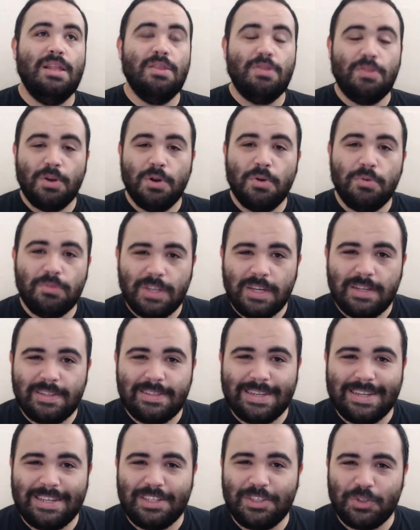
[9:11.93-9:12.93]
throws
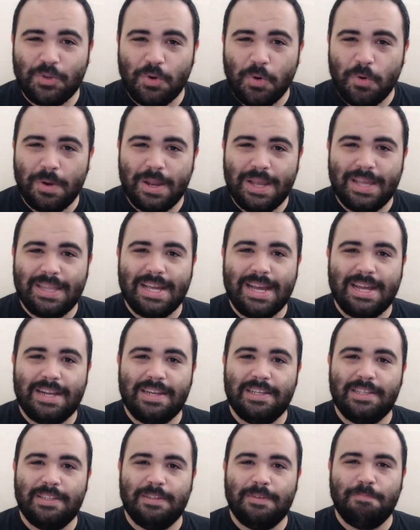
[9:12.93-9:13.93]
us a story that
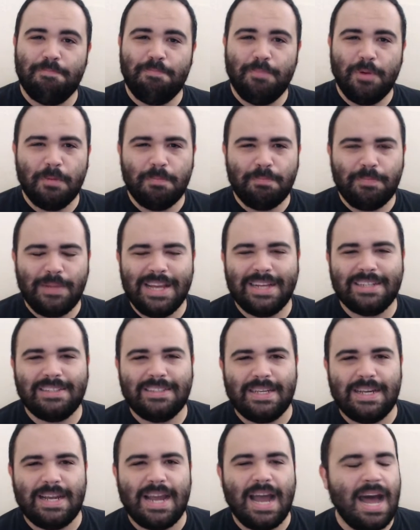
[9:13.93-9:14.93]
is
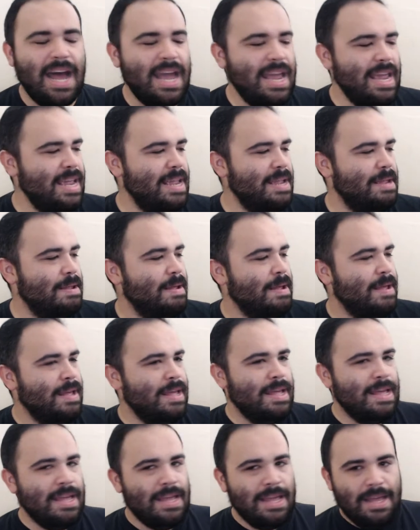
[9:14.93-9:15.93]
perplexing. I
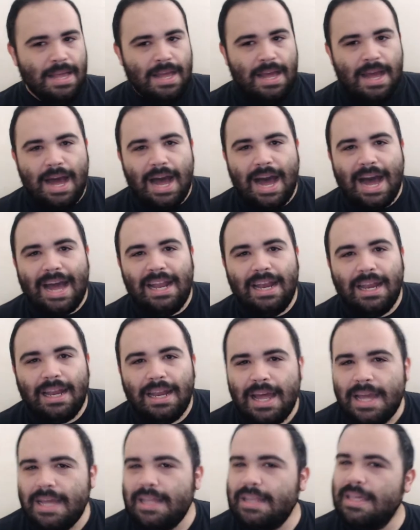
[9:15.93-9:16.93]
I
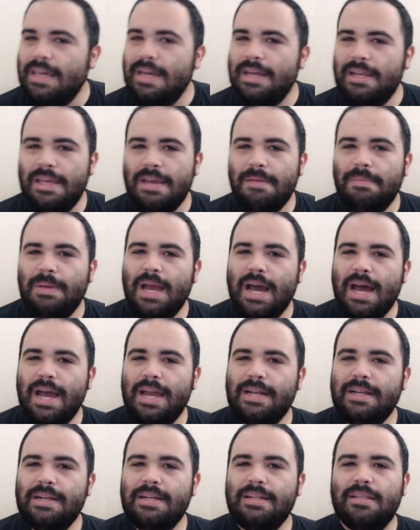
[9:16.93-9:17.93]
like the idea
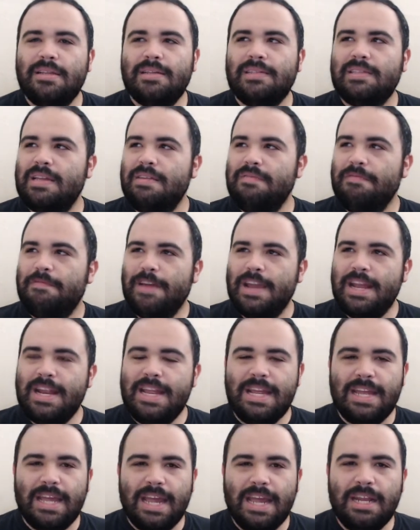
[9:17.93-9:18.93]
behind it, this
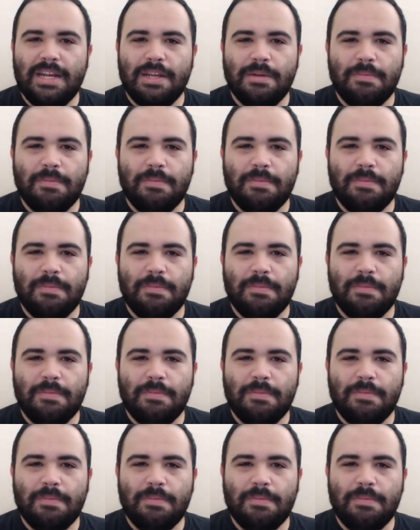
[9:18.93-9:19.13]
invading kingdom